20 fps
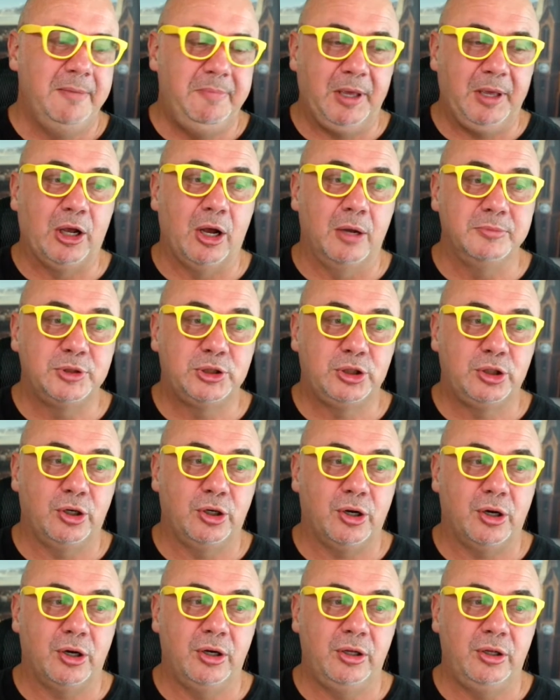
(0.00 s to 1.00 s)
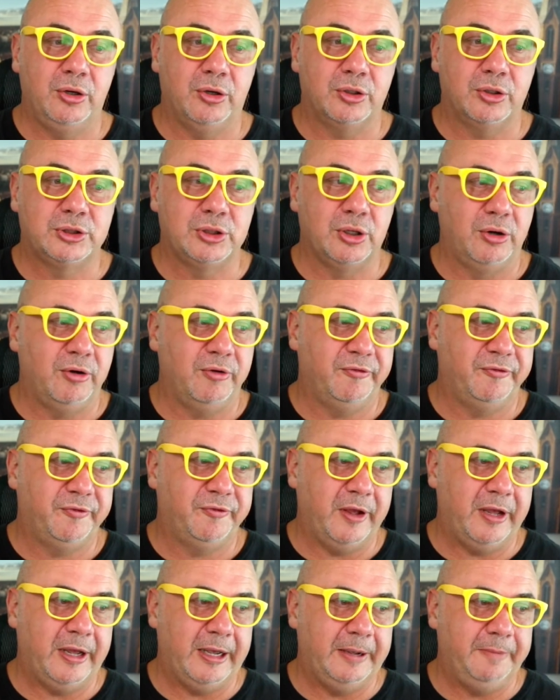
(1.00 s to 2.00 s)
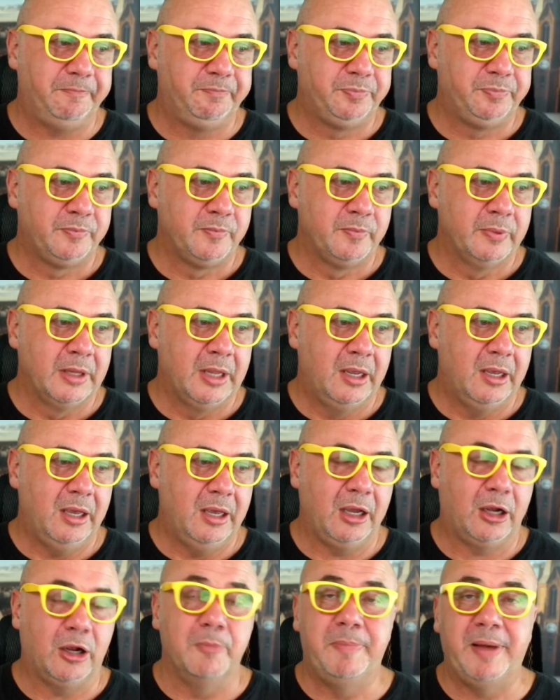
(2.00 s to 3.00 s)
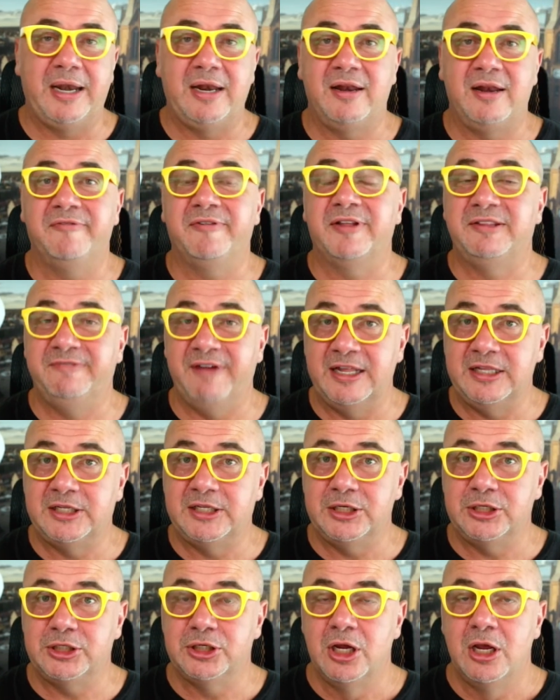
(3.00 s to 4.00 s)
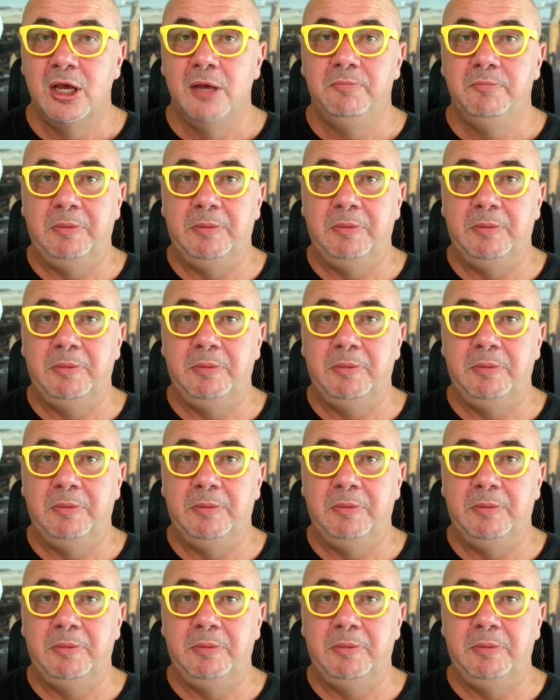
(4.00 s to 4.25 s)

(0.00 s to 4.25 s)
It becomes your sort of a competitive advantage.